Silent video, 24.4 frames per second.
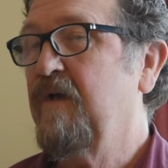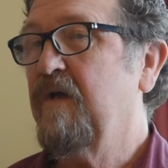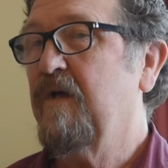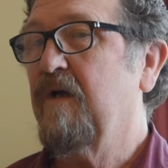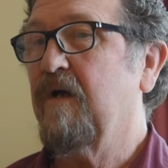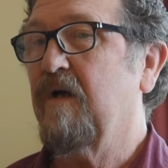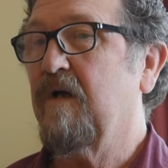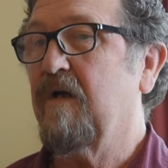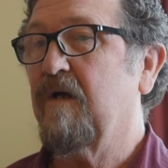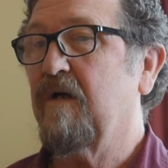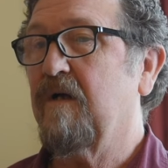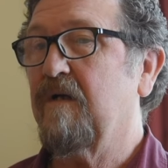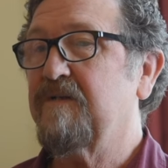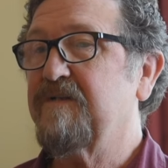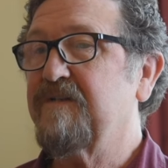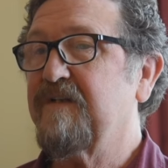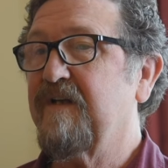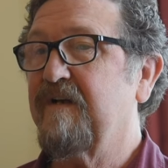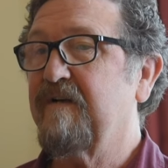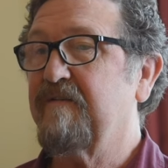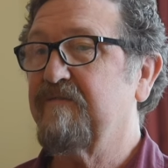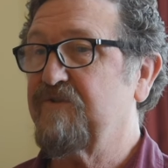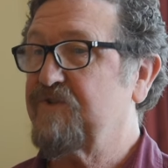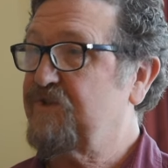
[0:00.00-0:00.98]
A
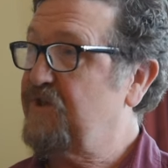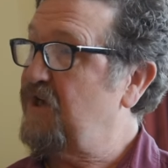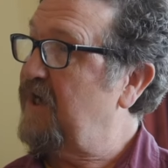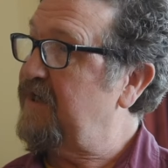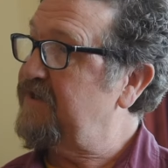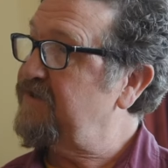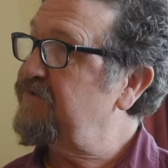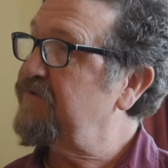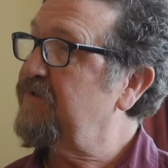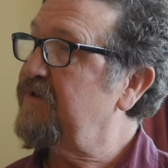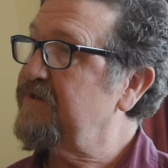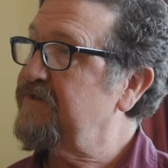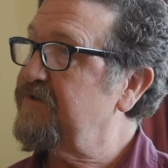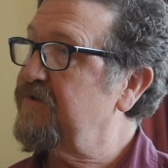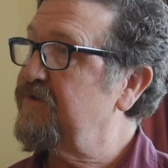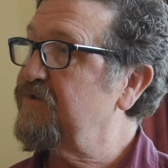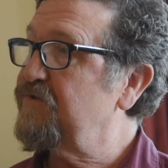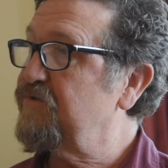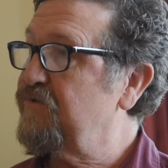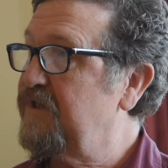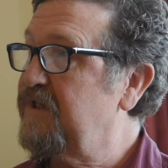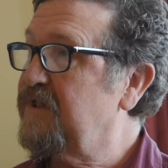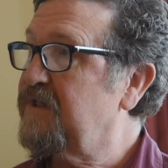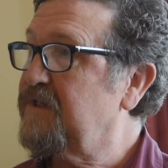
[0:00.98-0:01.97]
set of shastras, or
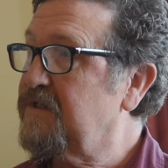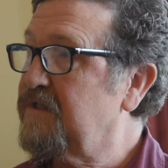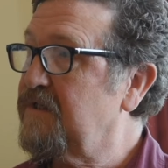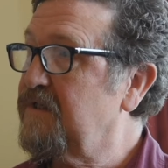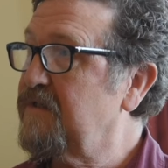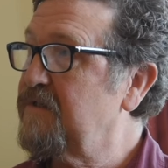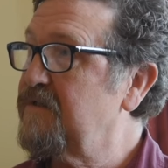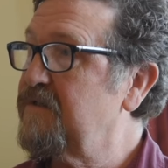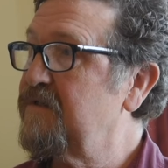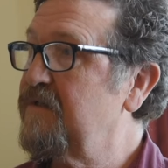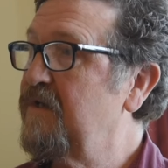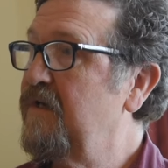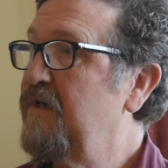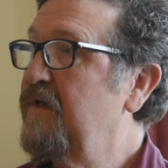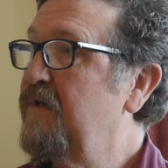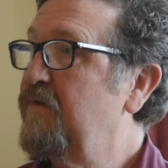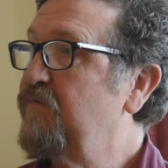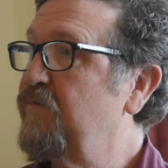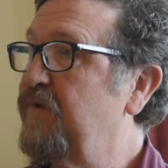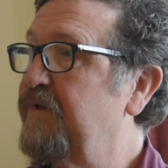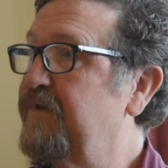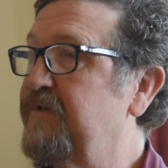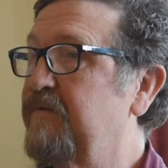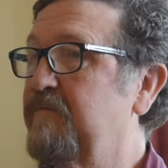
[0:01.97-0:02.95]
treatises,
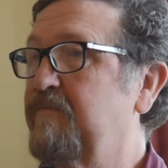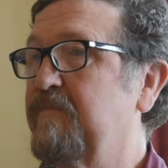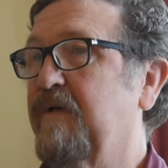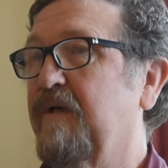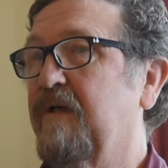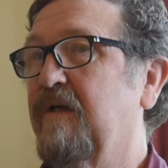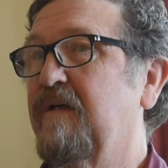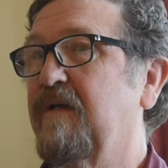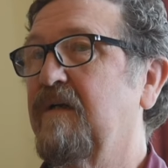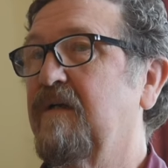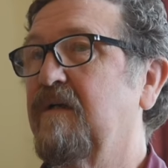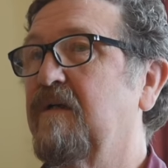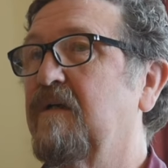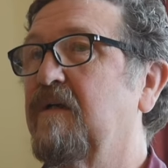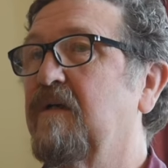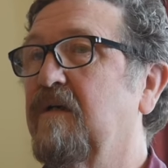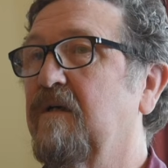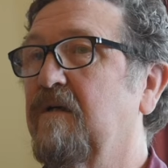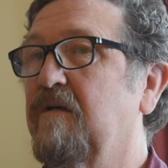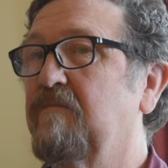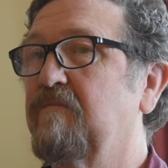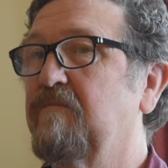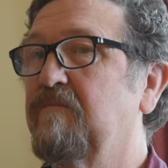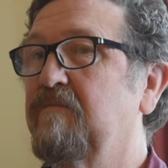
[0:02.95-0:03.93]
written by
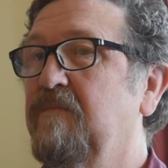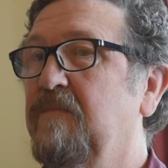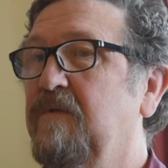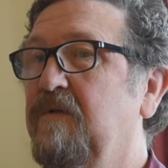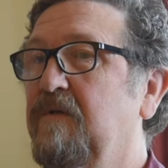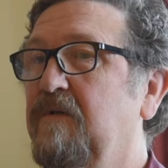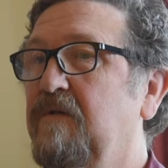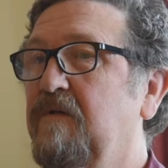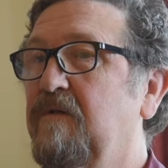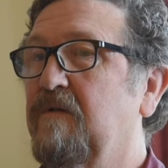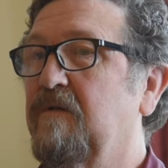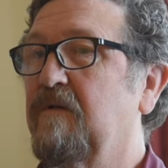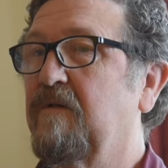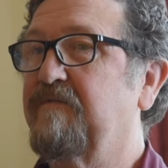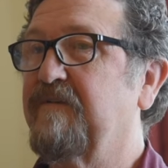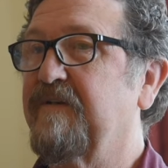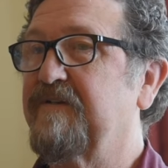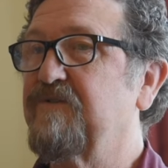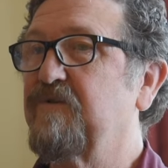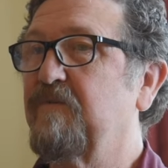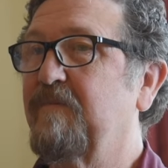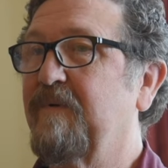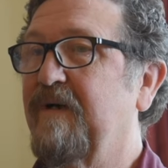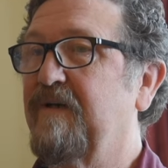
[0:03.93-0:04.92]

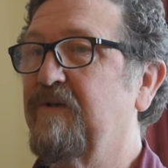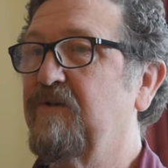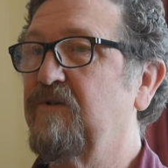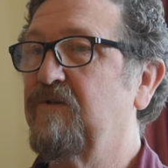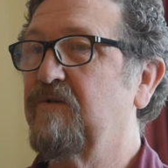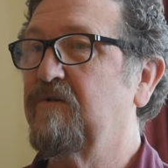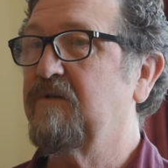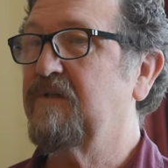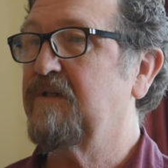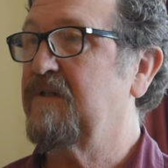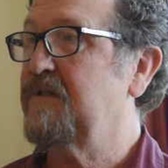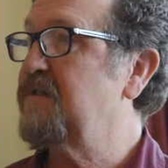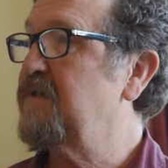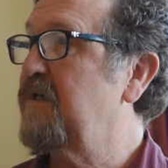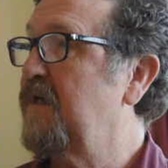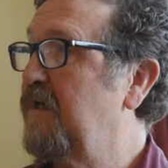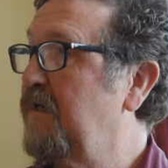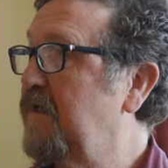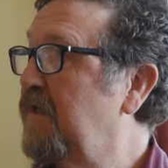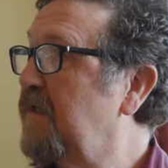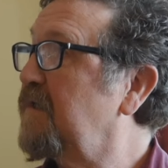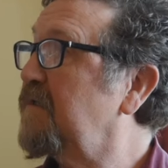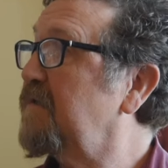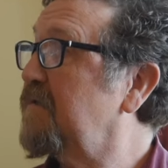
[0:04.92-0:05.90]
Vasubandhu and
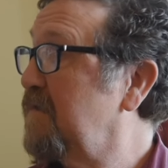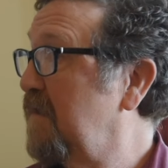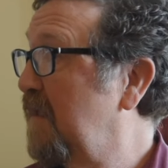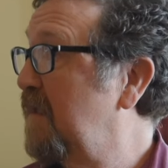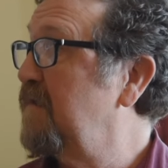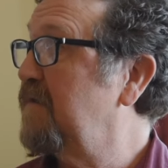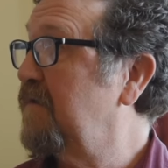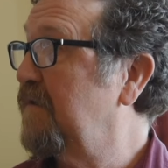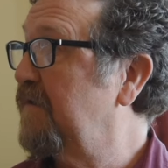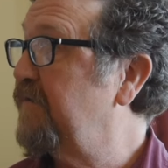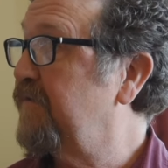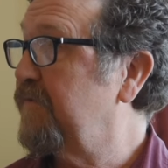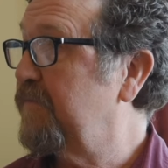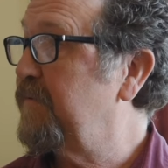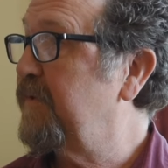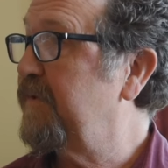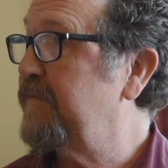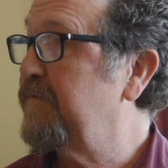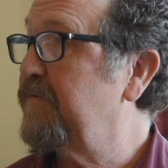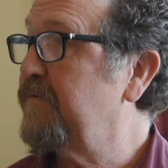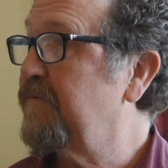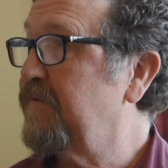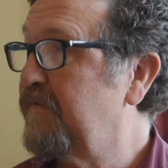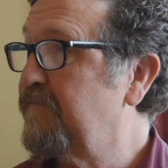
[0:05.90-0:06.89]
Asanga and other
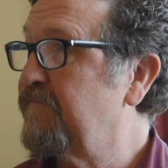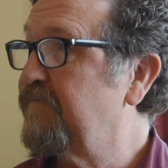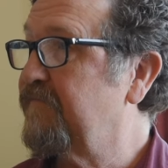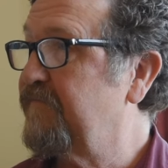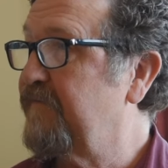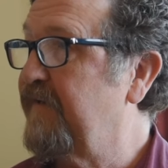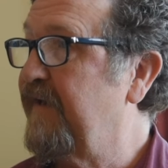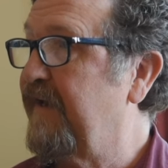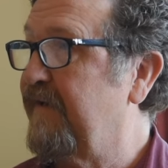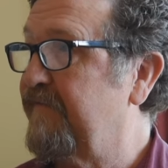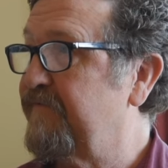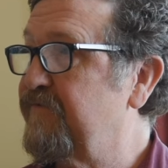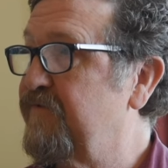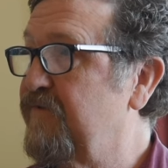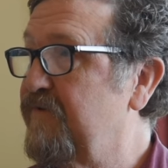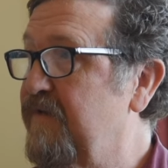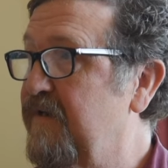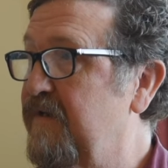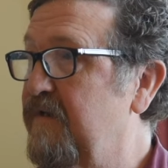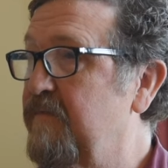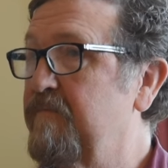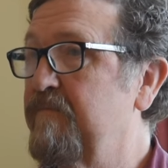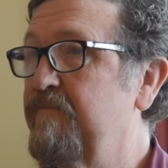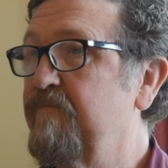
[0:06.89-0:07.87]
people after
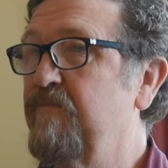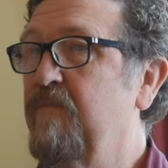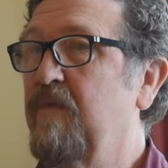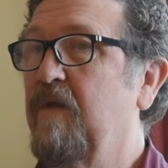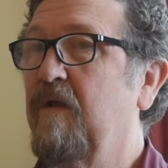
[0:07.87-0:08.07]
them.